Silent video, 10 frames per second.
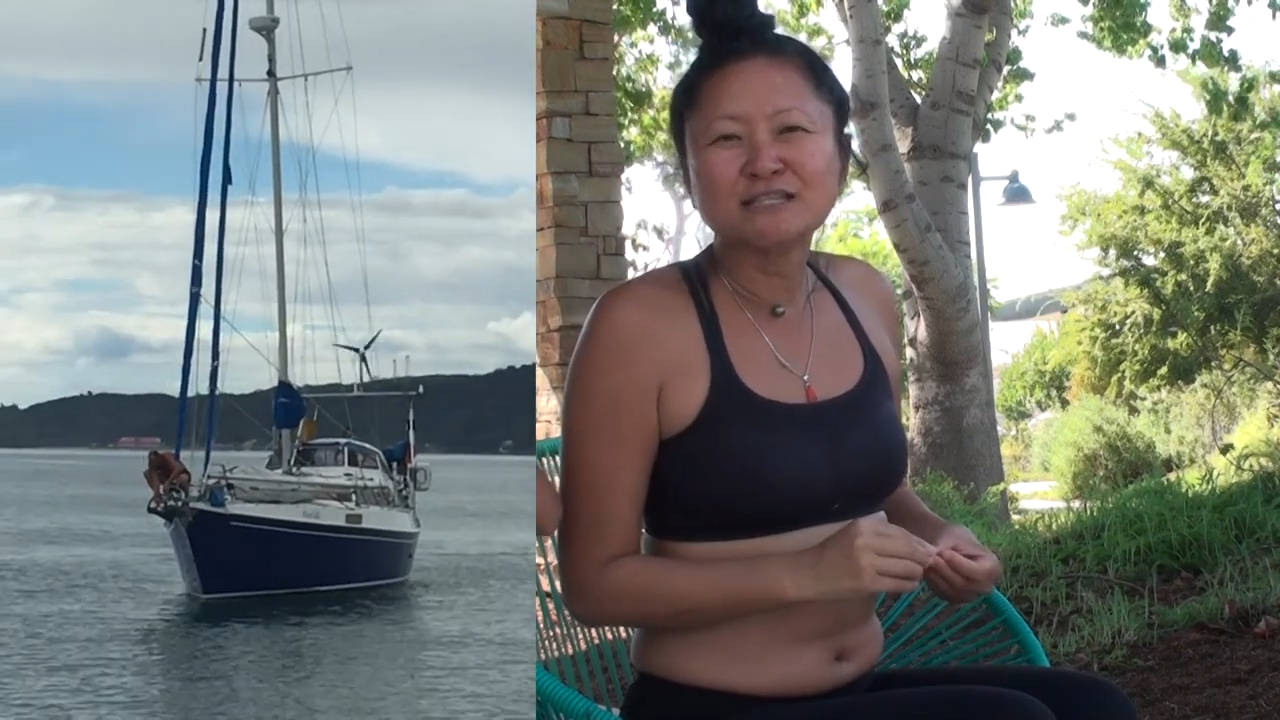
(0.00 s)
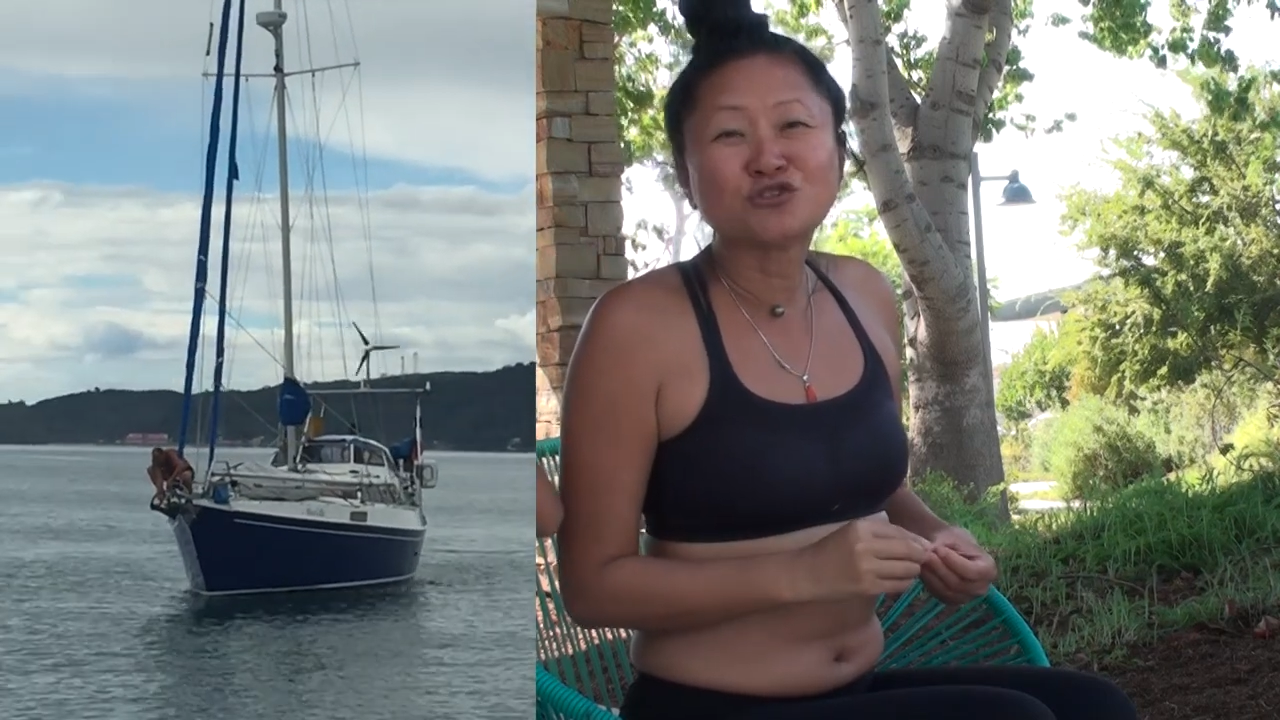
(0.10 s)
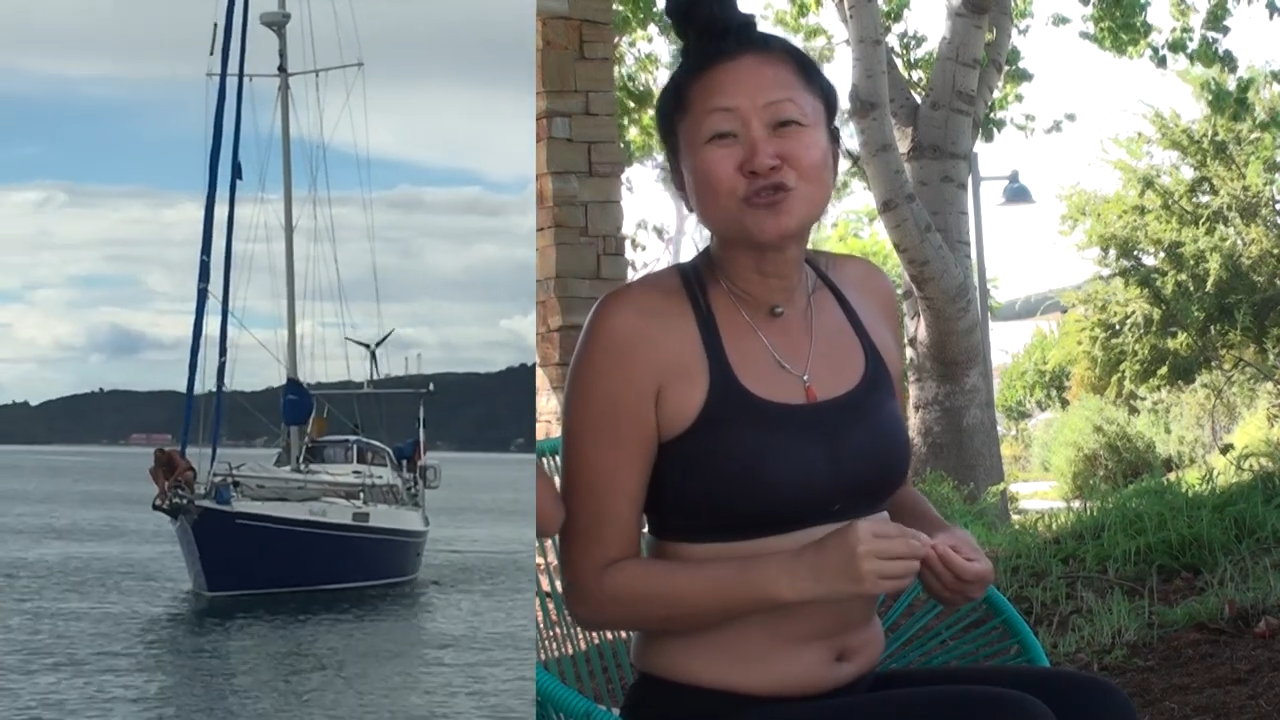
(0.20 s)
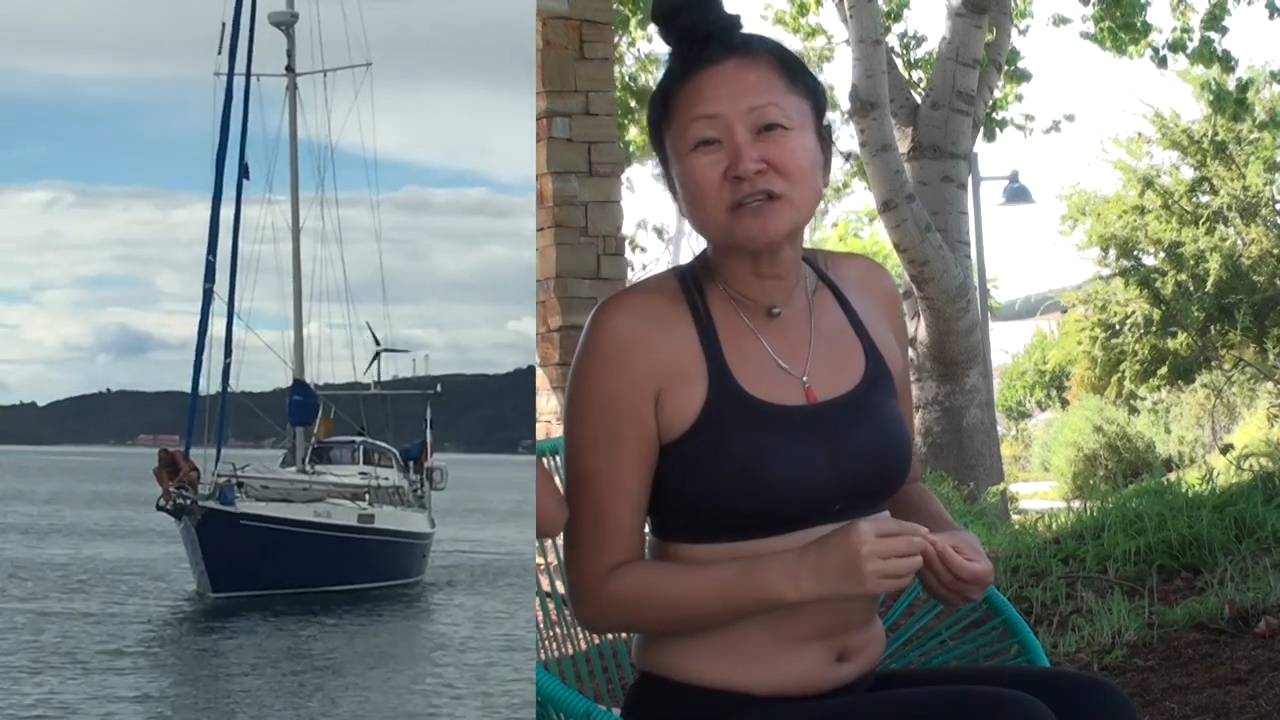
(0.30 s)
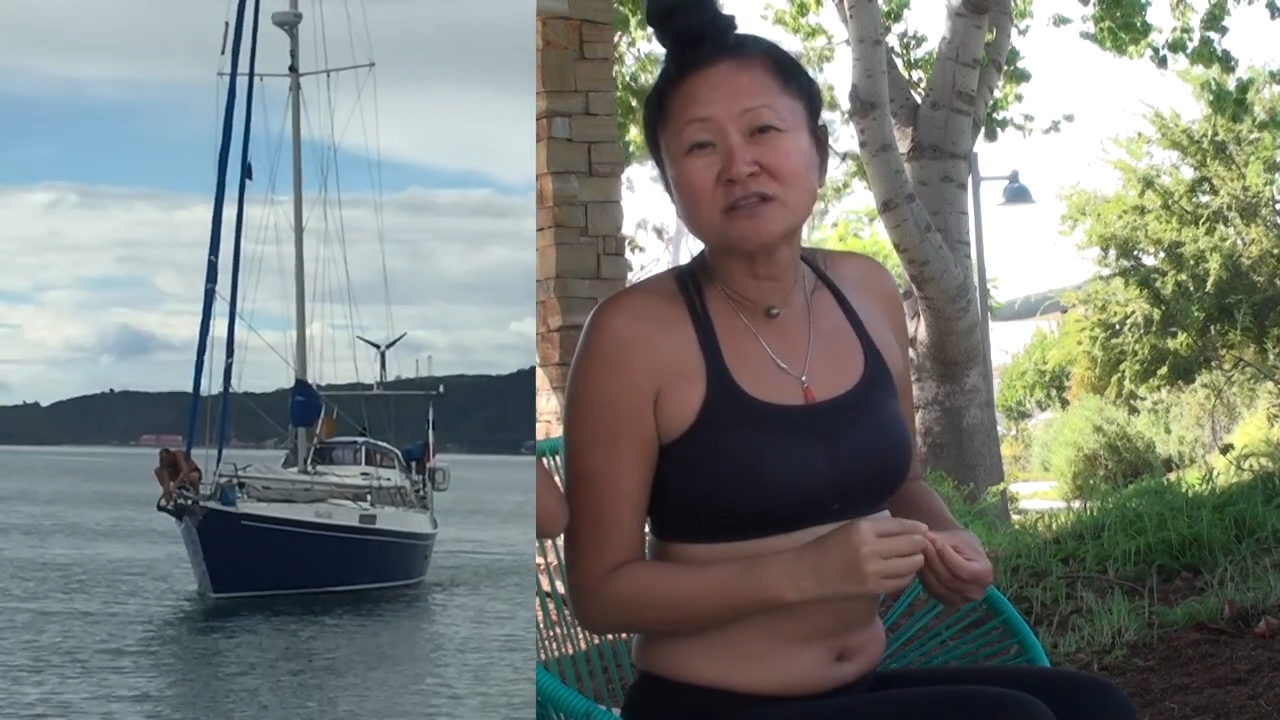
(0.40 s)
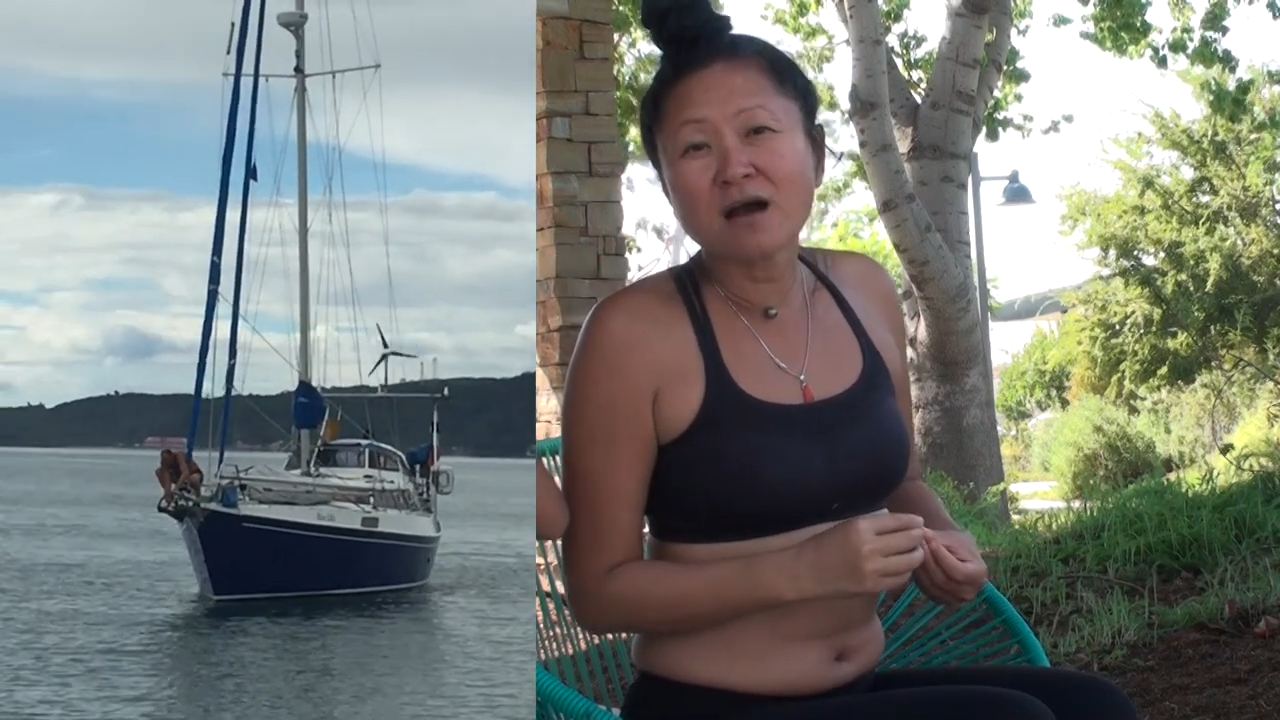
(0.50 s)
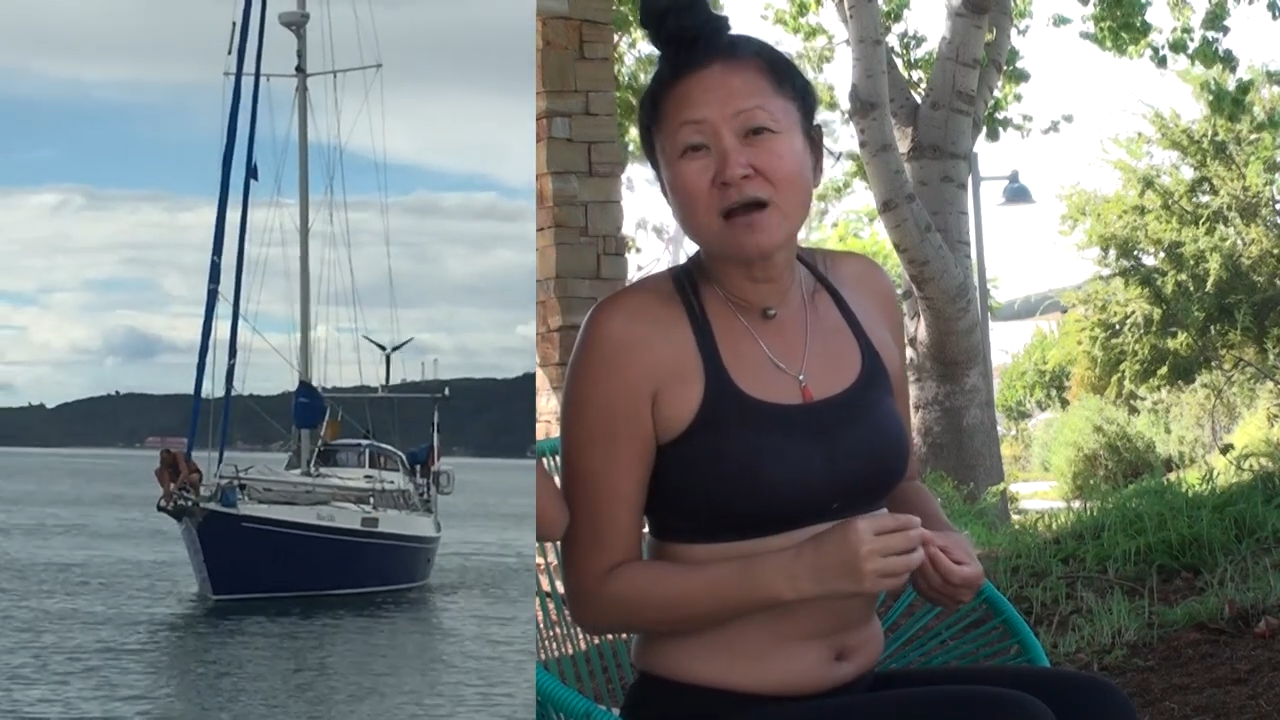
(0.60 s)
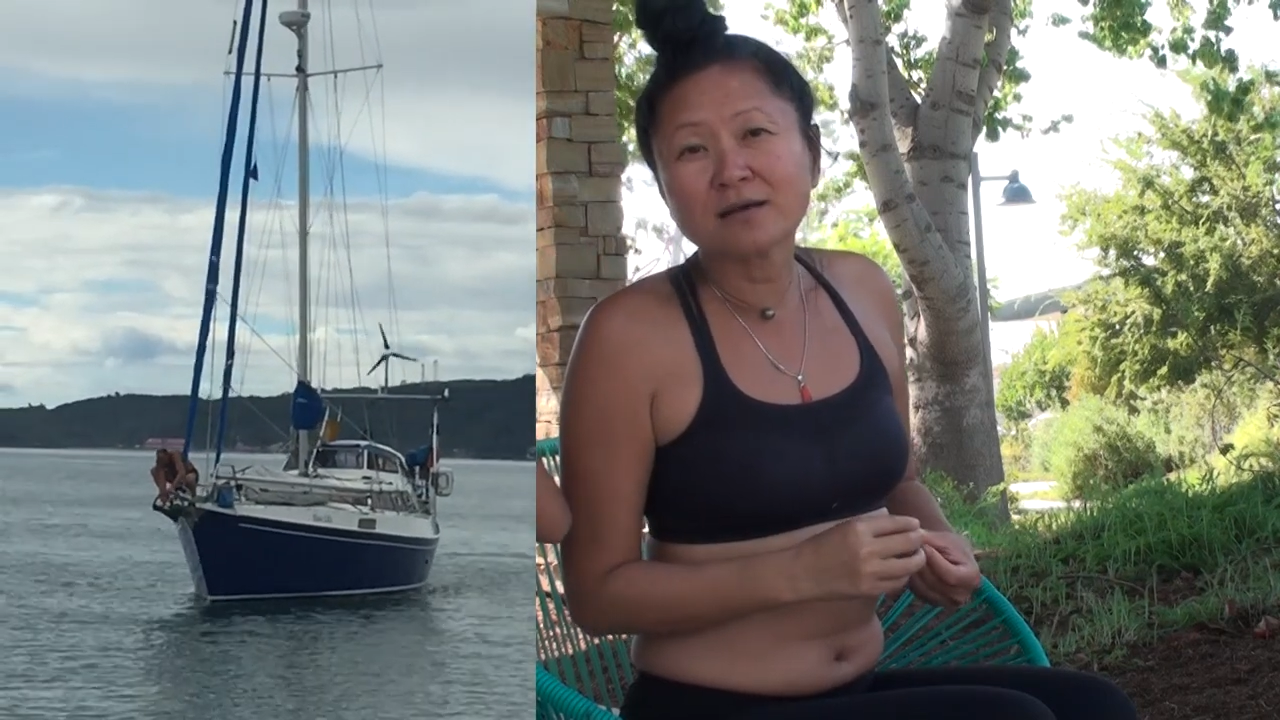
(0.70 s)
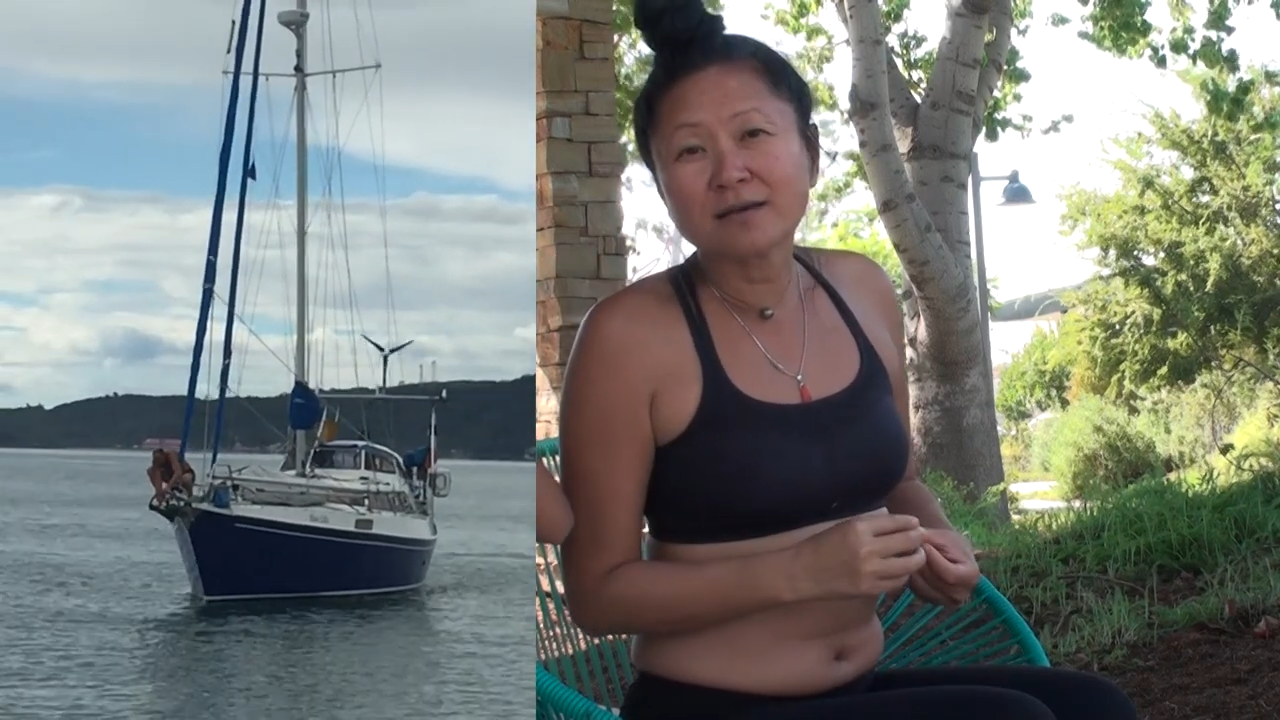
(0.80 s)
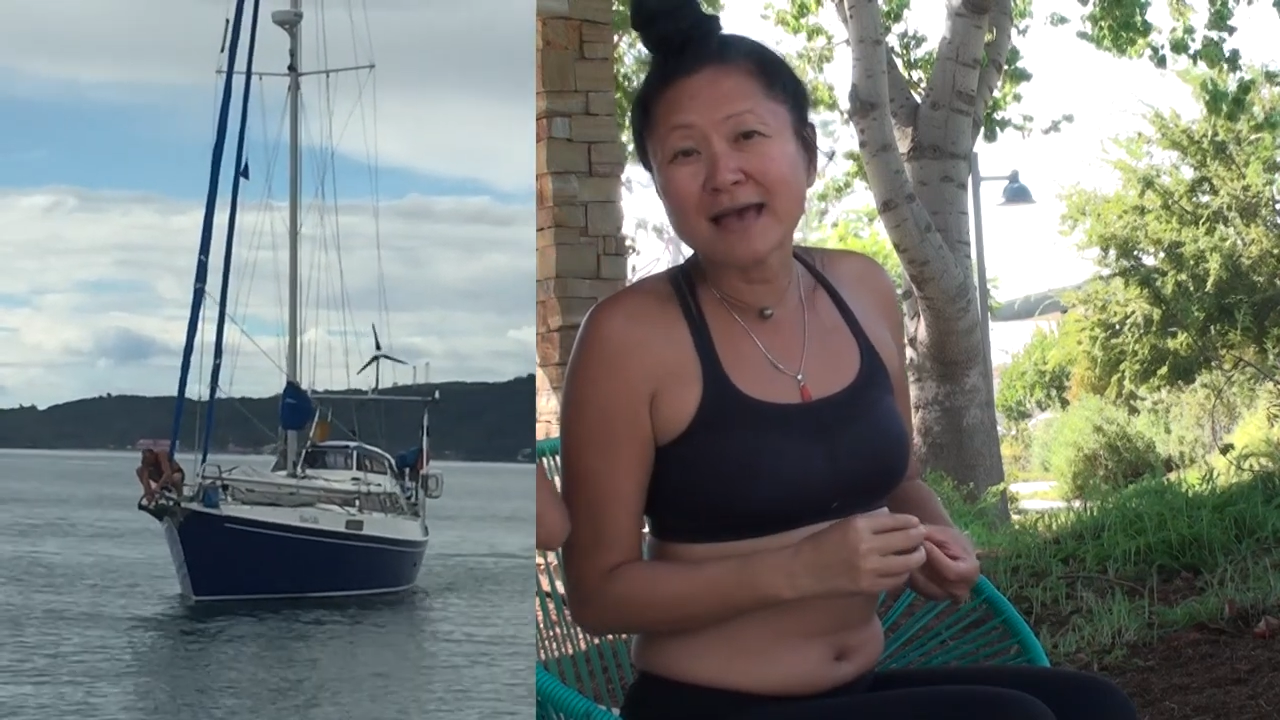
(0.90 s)
street
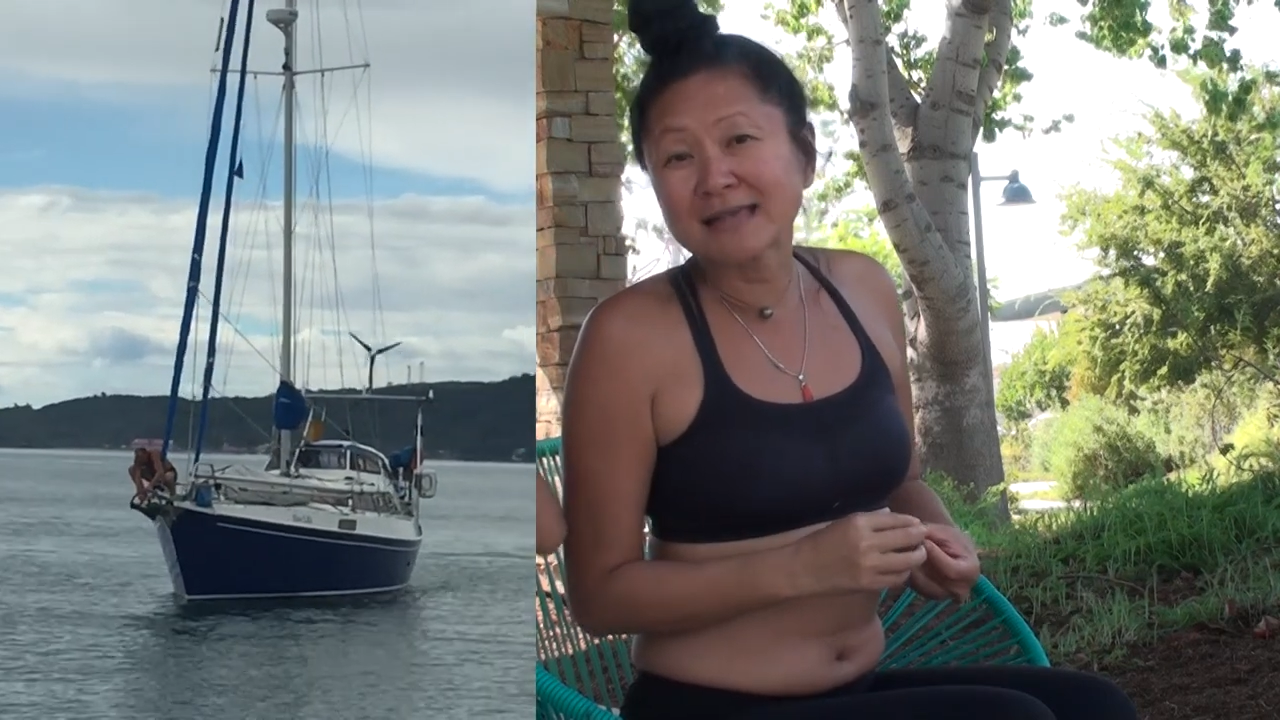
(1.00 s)
dog,